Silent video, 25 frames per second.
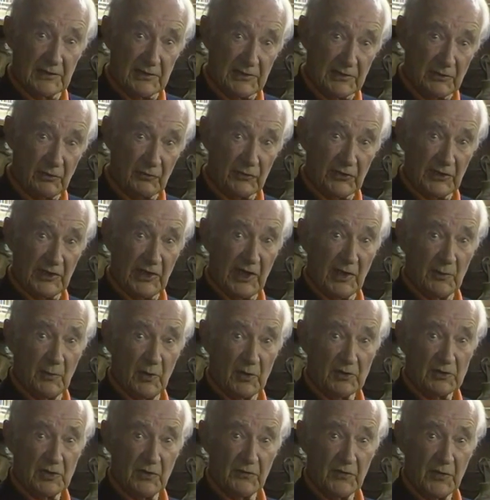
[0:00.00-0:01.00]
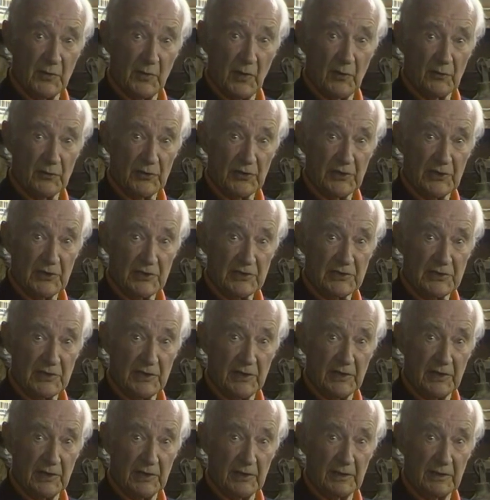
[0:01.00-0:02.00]
it? I took the gearbox off the motor,
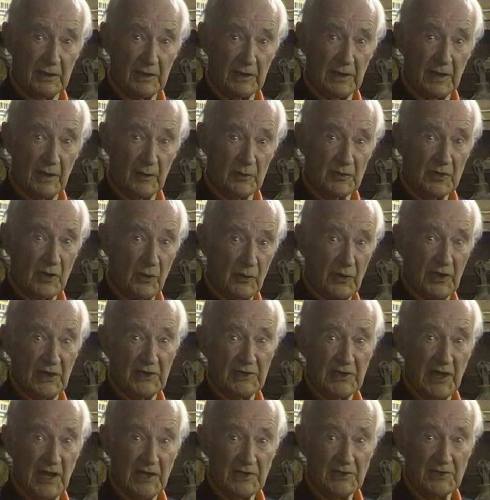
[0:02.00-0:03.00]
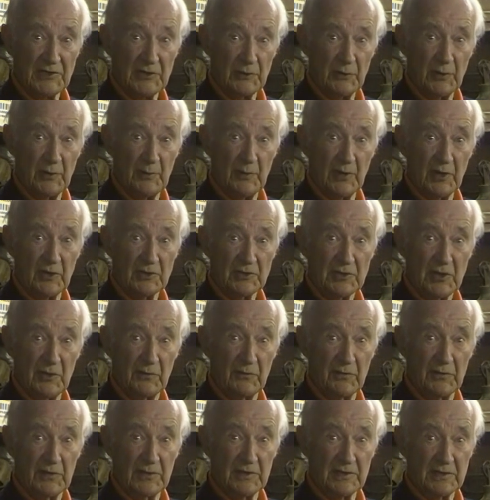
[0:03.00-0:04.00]
you see. Yes. It was only attached to it
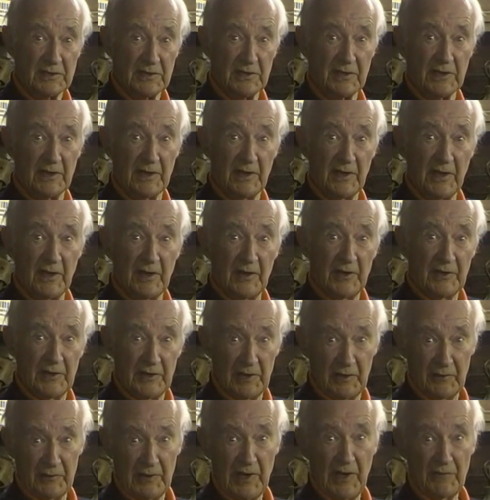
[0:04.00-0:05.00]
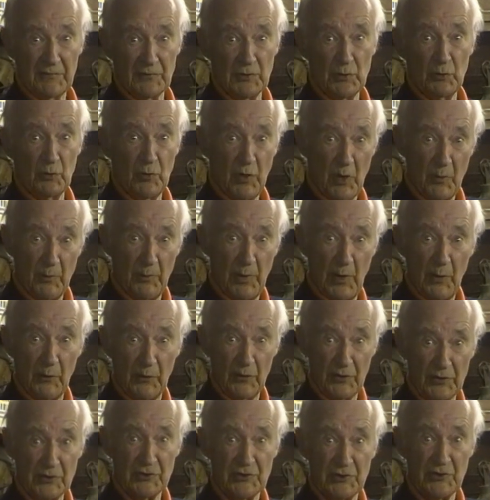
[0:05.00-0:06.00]
because obviously you, you have two
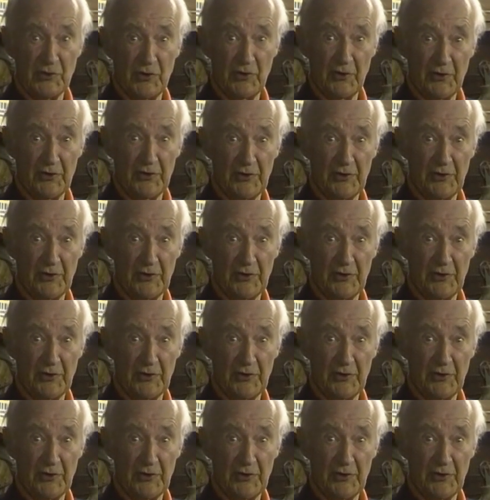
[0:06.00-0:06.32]
components